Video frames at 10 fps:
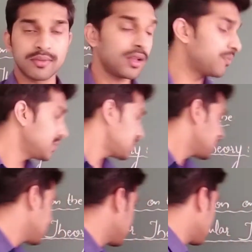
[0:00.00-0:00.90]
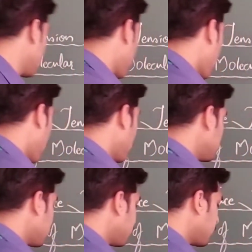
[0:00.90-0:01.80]
That means all
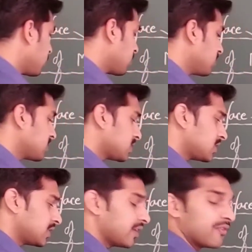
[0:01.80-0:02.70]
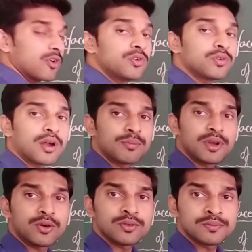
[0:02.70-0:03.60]
the molecules, they want to come
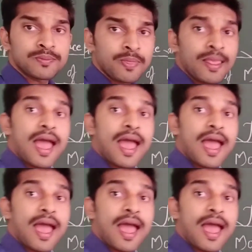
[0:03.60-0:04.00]
down,